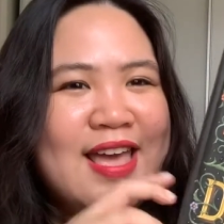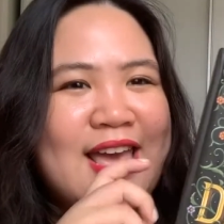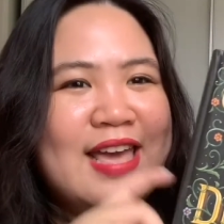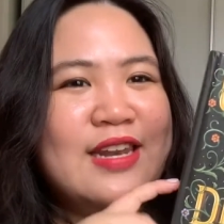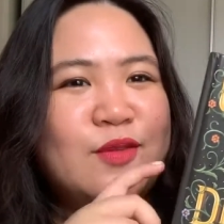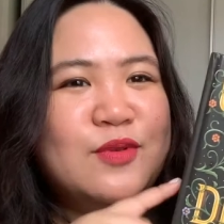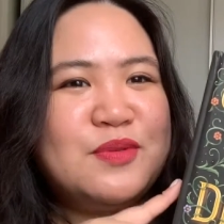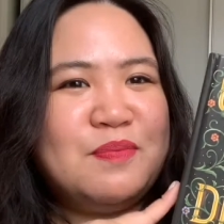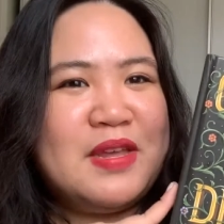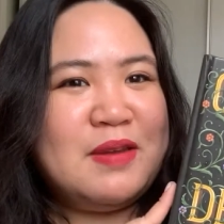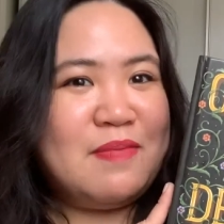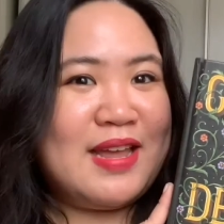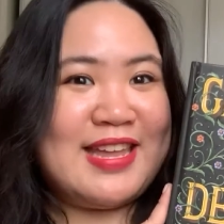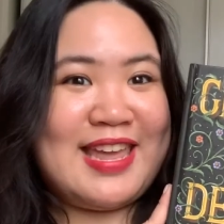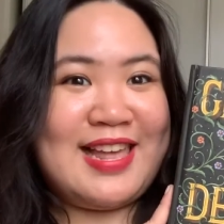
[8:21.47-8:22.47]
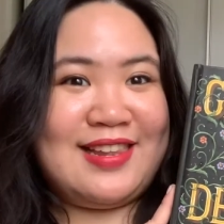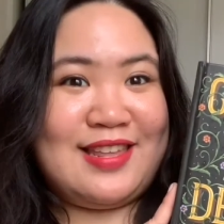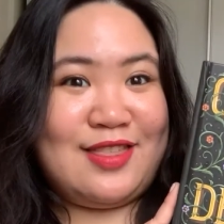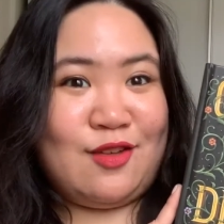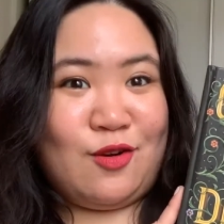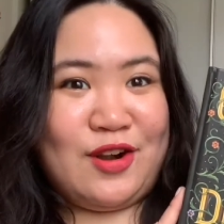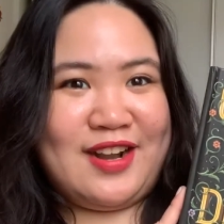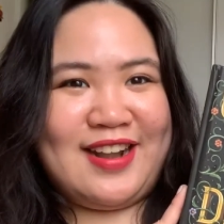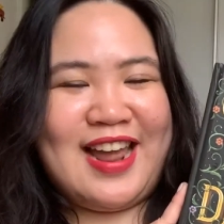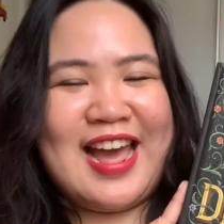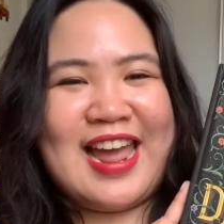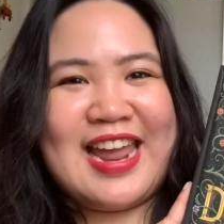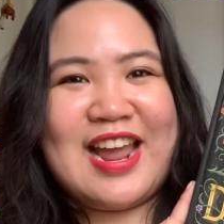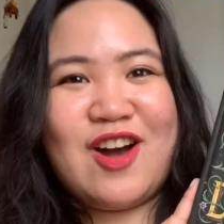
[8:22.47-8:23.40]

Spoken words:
And it was made by Kelly Thorne. I